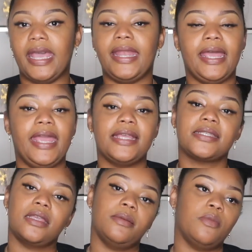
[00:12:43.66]
And I
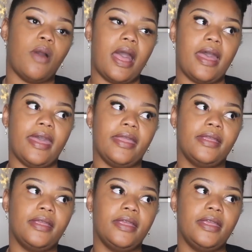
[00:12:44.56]
asked him
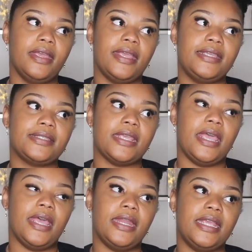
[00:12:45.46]
why. He
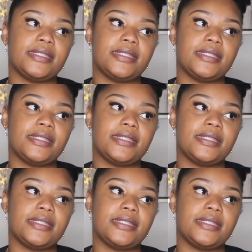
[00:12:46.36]
said,